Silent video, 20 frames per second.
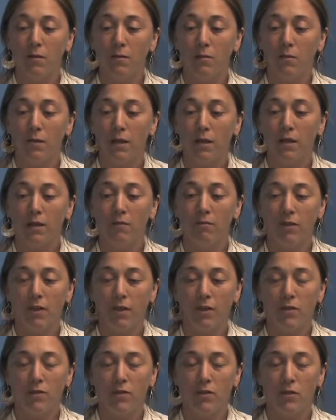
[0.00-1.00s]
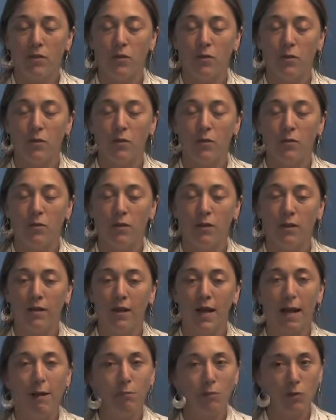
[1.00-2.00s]
being invited to an
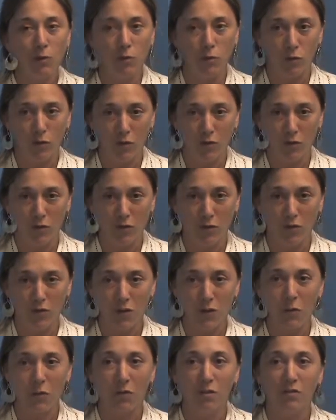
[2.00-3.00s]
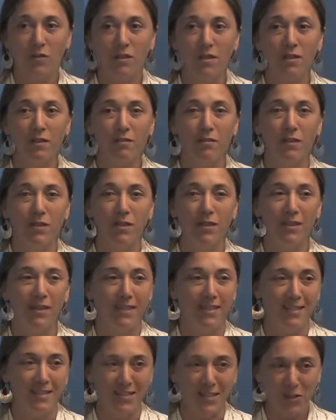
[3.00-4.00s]
apple orchard, so we've delivered an
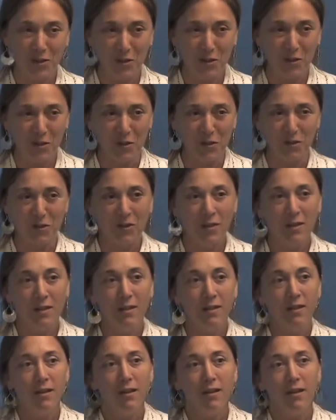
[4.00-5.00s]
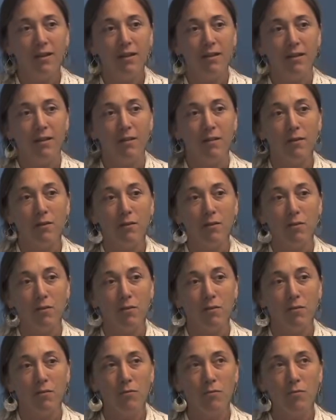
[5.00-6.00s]
additional uh,
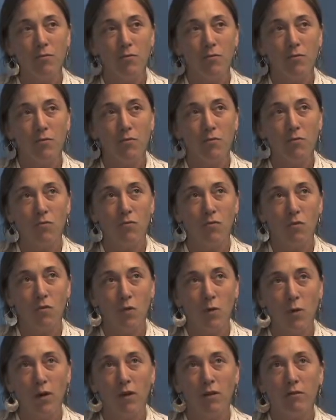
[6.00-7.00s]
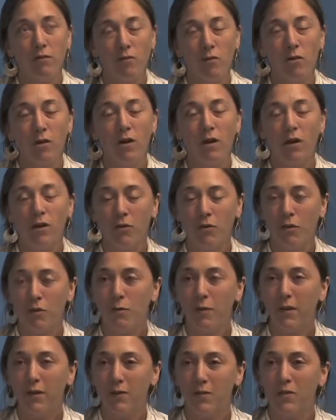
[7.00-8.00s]
2,400
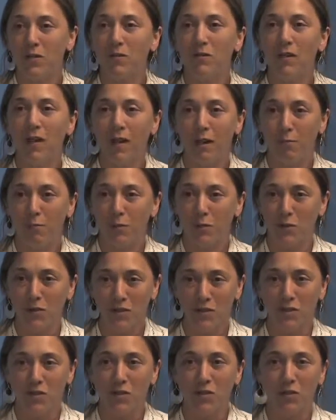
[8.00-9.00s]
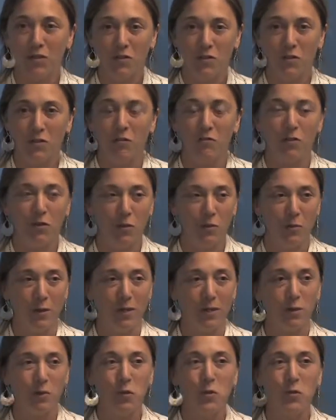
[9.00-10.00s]
pounds of apples this year to the food
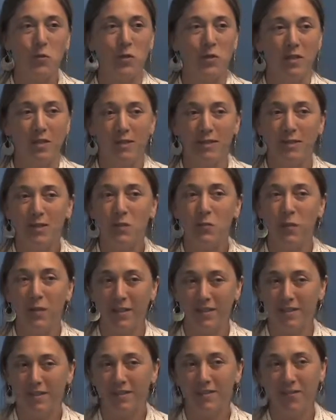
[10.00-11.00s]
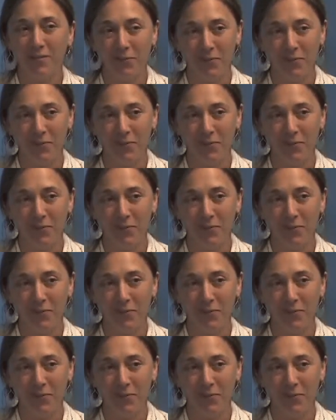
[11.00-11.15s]
bank, which was unexpected.